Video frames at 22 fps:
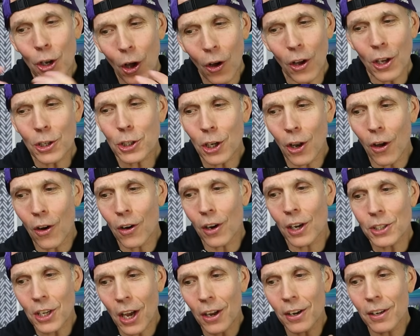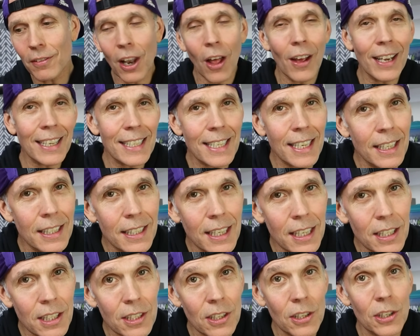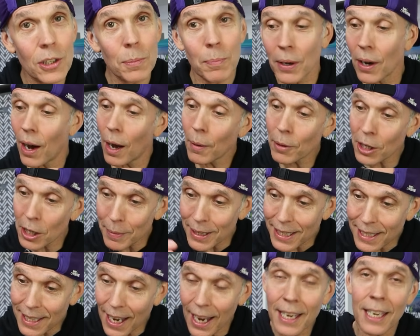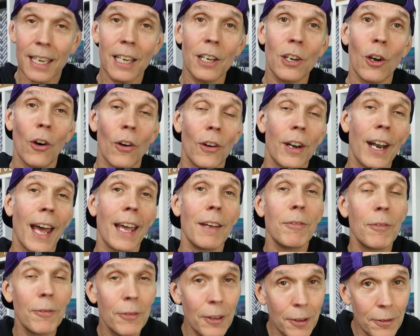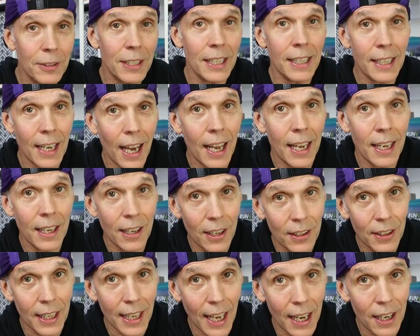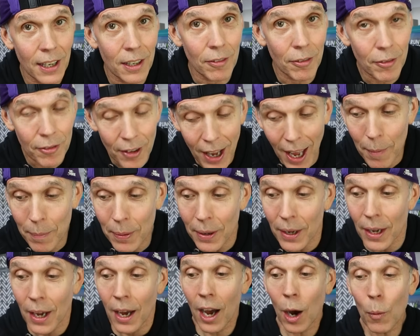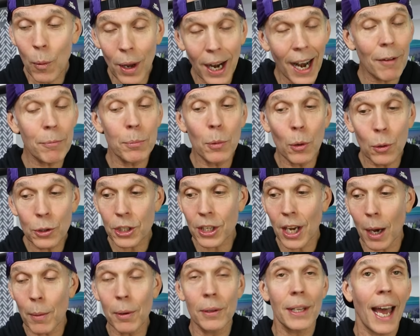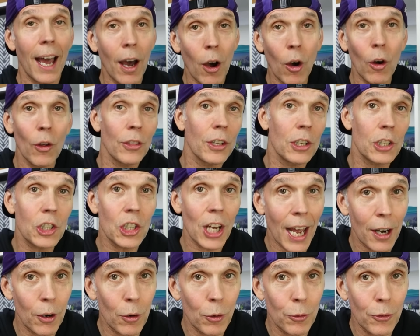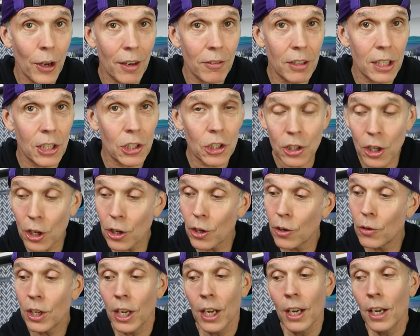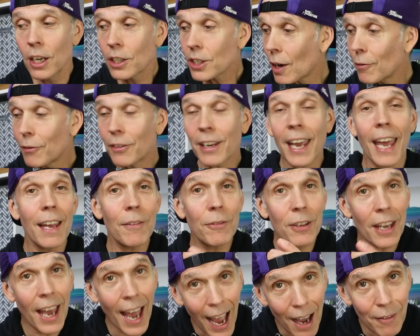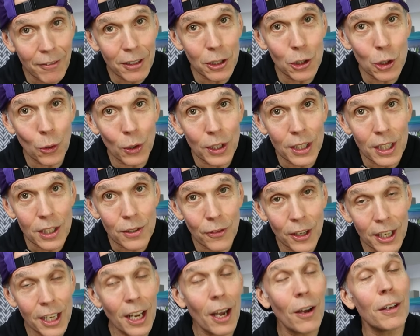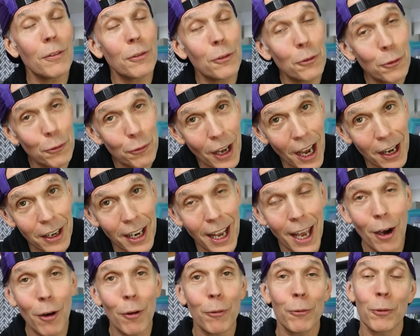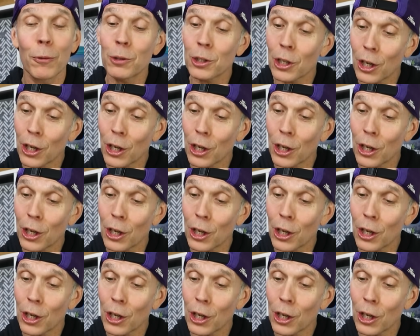not as long as I'd have liked it in distance, but I'm going to be taking on a 50K at the end of Feb. We'll have more to come on that on the channel very soon. Don't forget, if you have enjoyed this video, if you found it helpful,